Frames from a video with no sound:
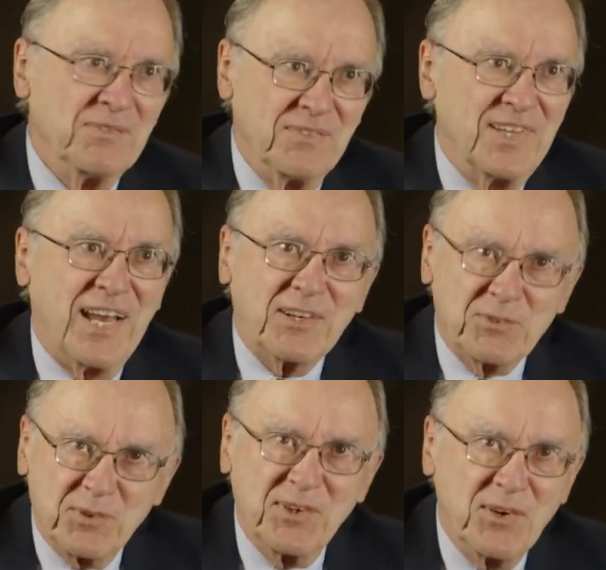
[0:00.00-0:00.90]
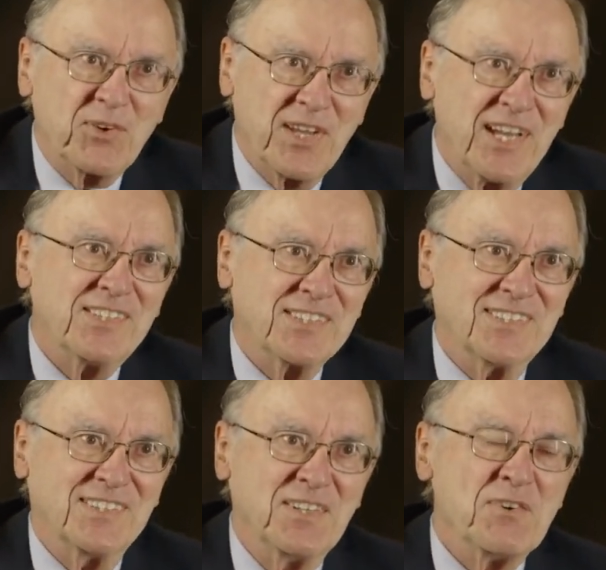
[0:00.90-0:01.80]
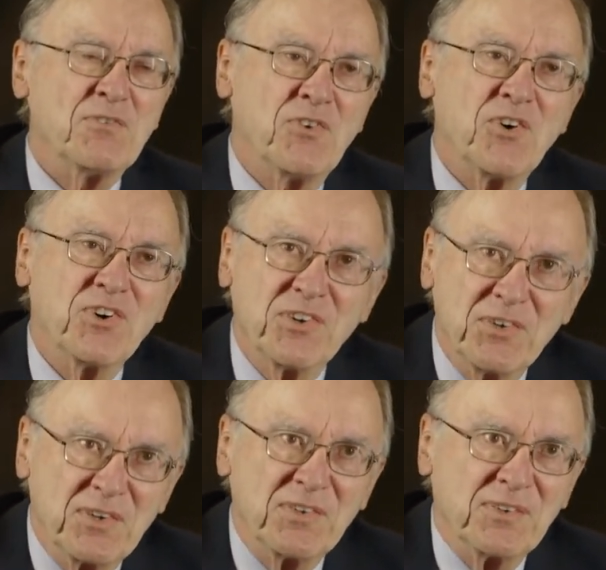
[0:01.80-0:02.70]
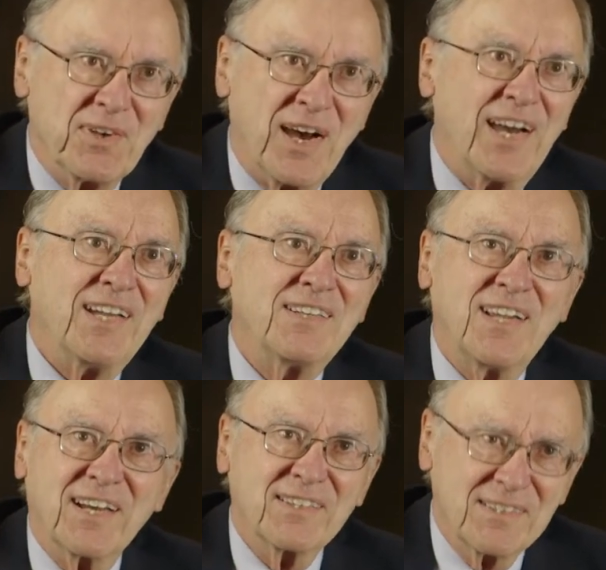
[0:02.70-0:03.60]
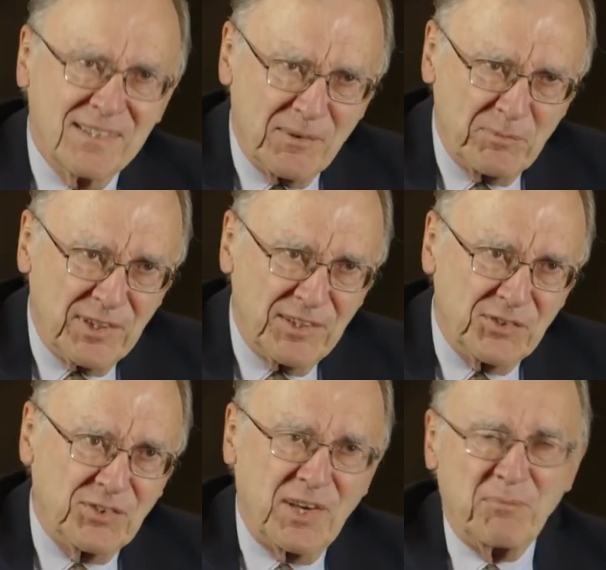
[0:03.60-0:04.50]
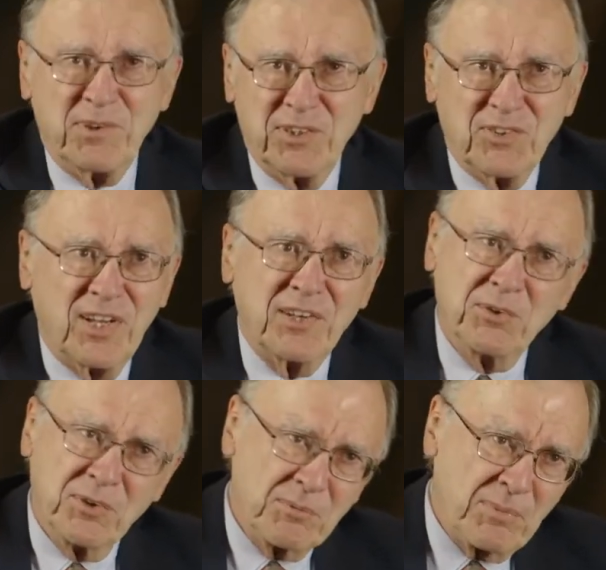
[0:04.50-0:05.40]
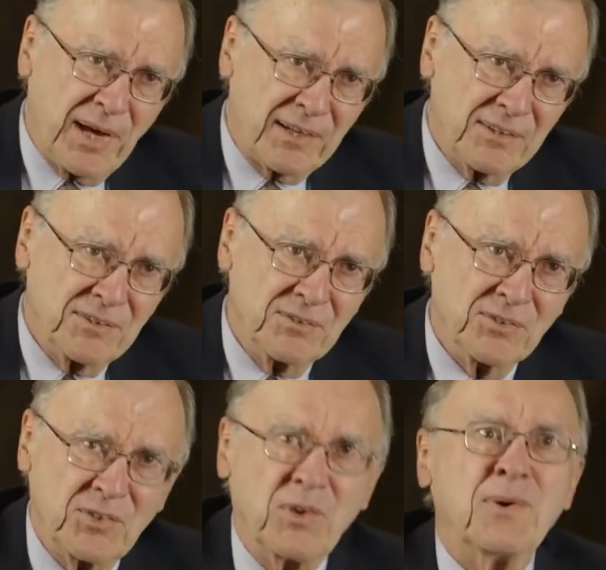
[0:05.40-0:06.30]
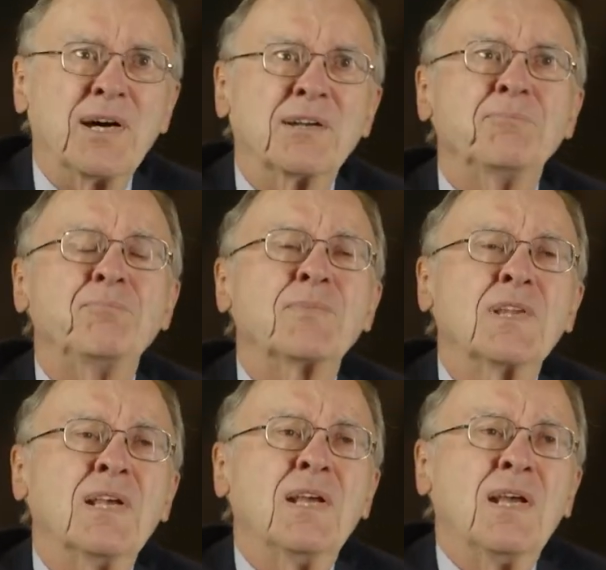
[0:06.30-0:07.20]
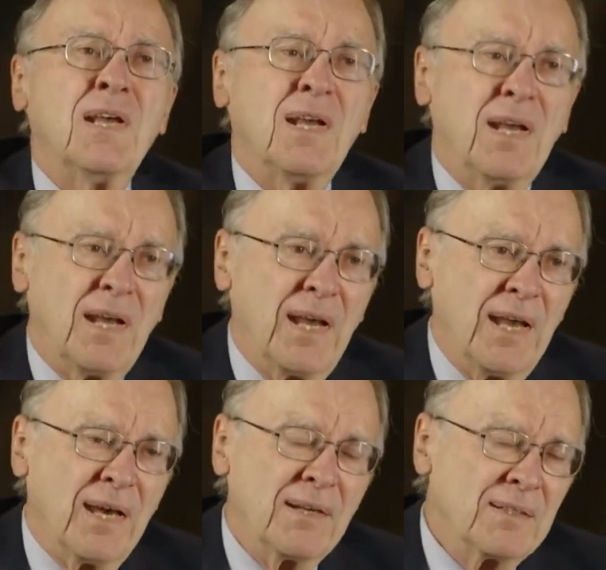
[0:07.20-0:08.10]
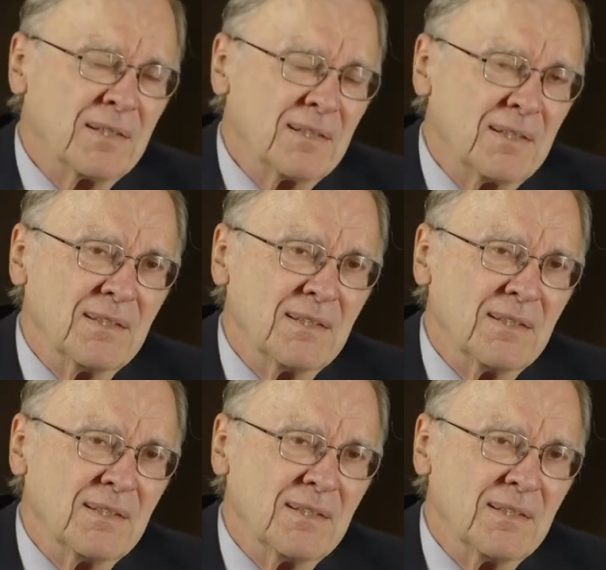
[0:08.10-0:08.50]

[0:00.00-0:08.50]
the actual location for high-tech companies, companies like Hewlett-Packard and so on. And